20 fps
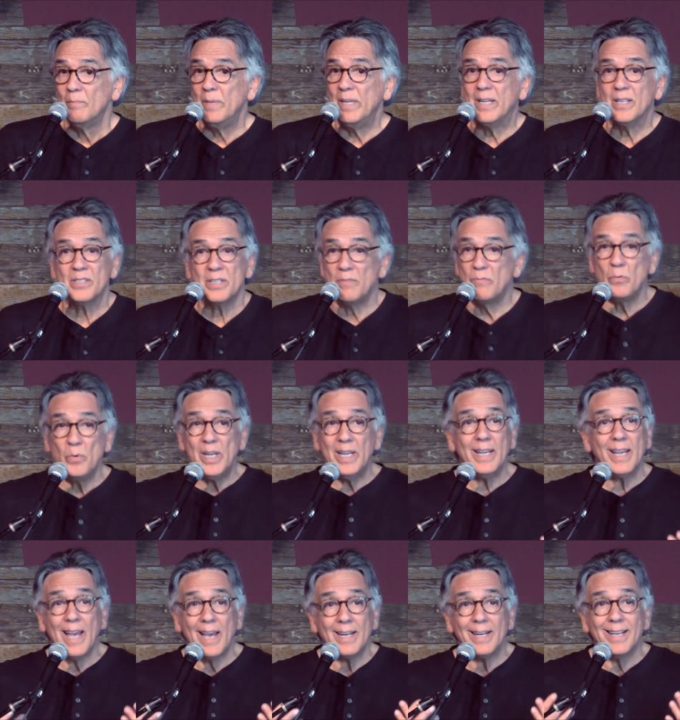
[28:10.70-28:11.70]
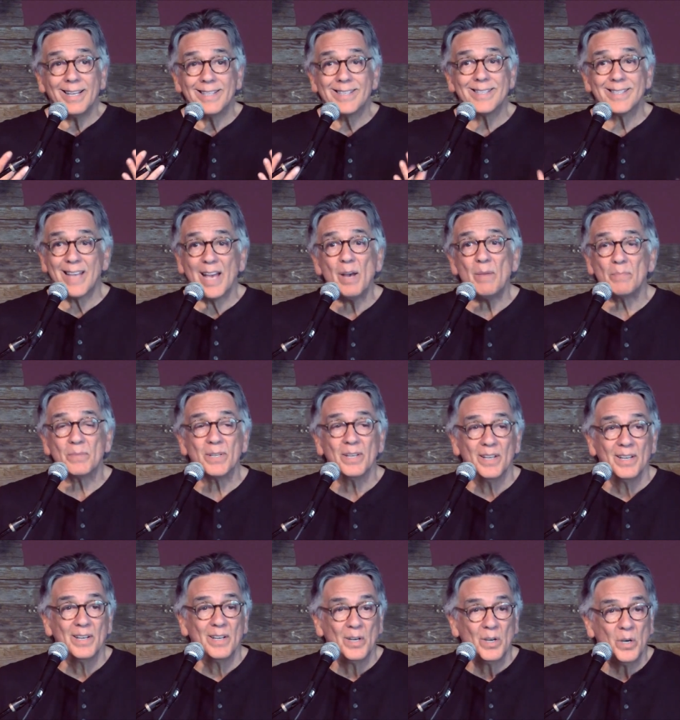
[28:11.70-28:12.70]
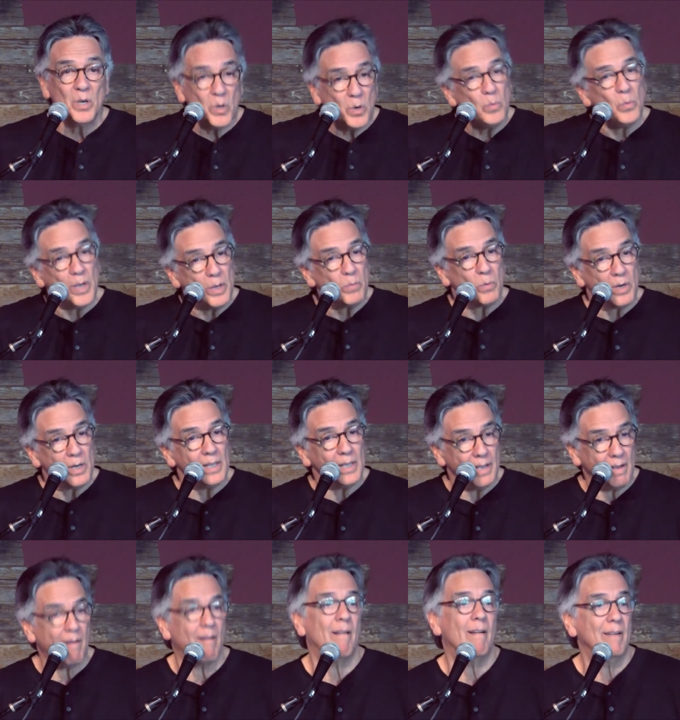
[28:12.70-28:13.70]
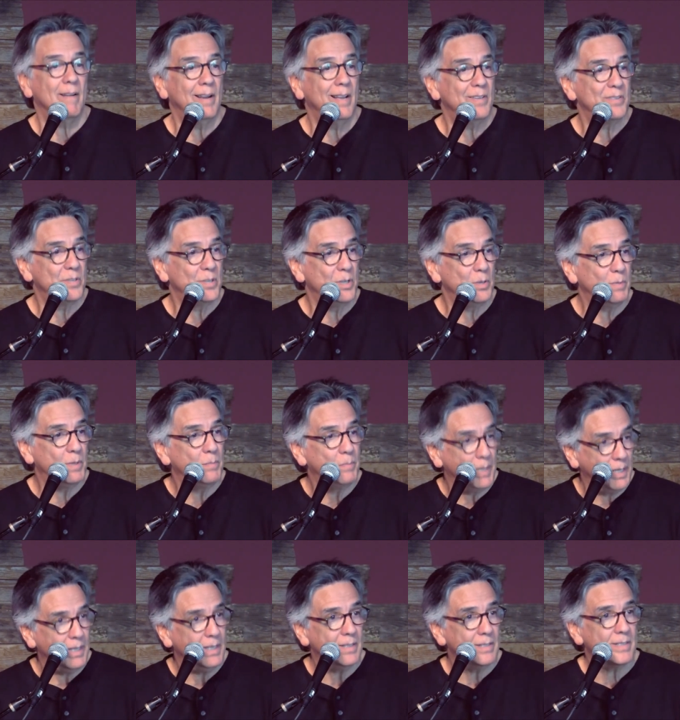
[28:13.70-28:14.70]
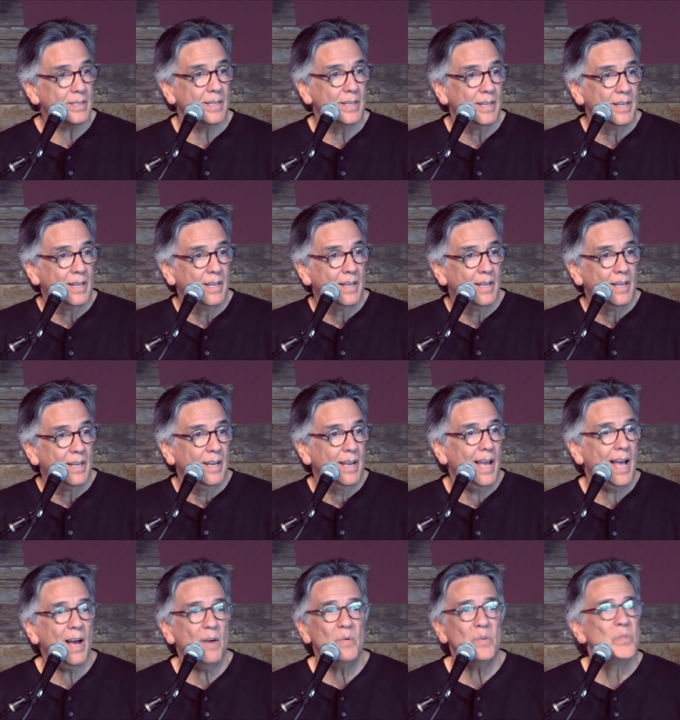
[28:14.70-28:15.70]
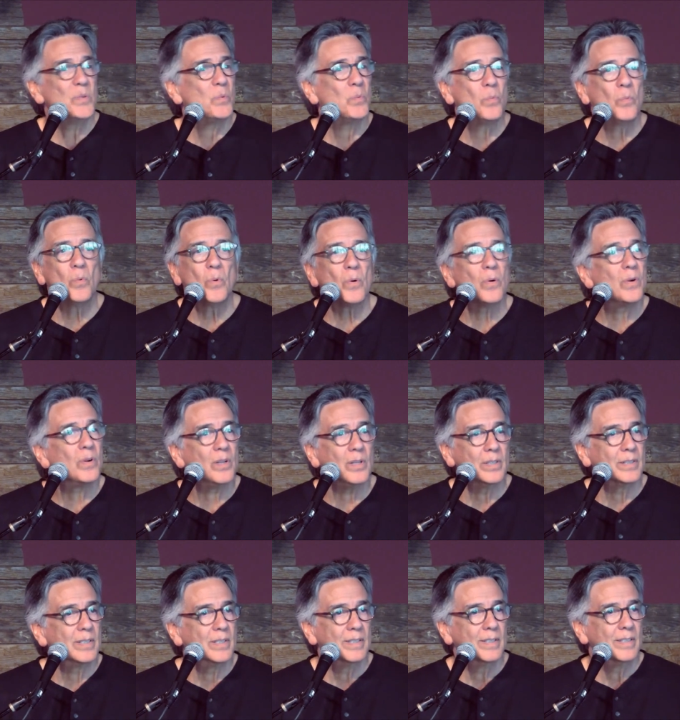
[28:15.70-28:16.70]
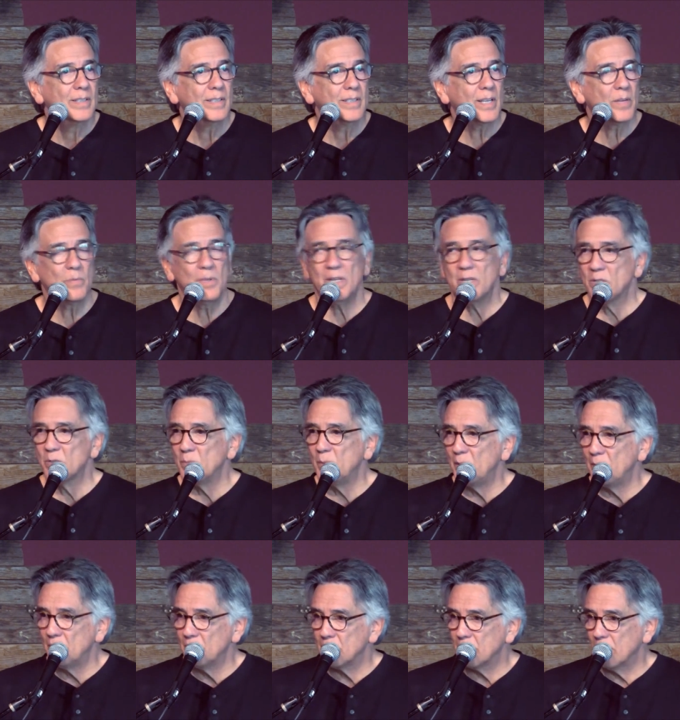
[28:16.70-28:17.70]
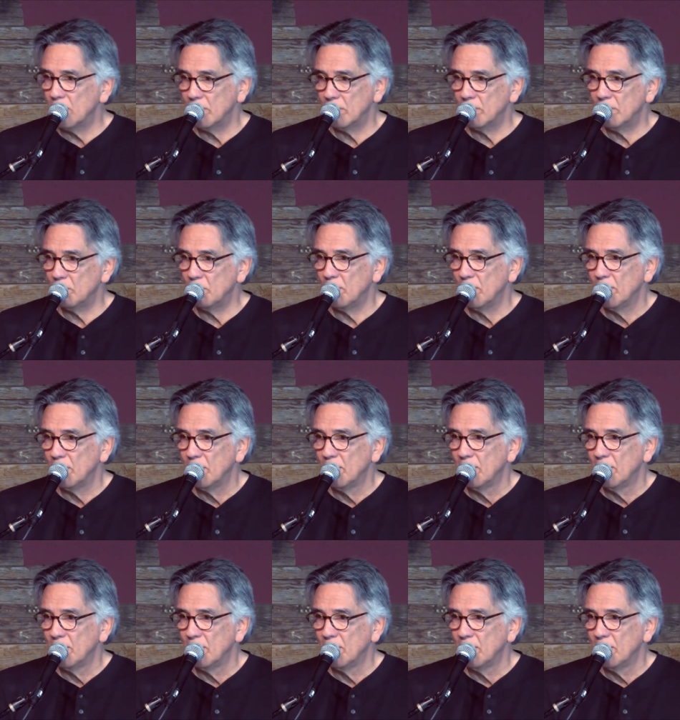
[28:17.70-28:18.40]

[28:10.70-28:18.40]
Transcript: Because if we can't accept who we really are as human beings, how in the world can we experience kingdom?